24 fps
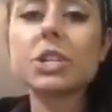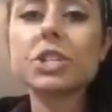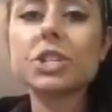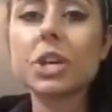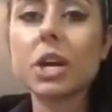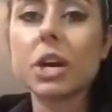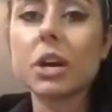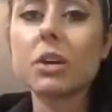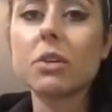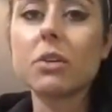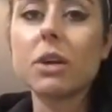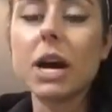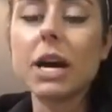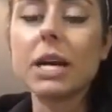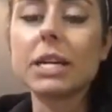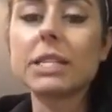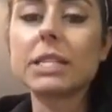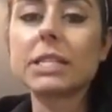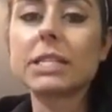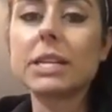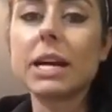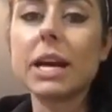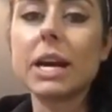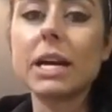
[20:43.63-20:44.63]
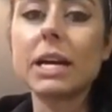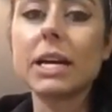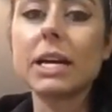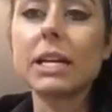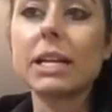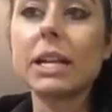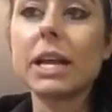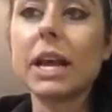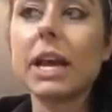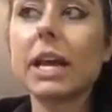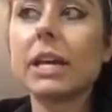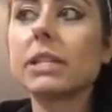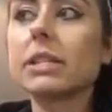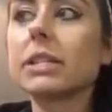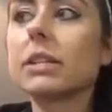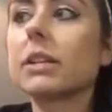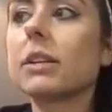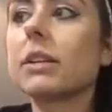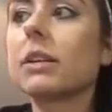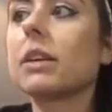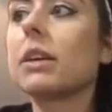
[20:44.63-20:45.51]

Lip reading: show, I decided that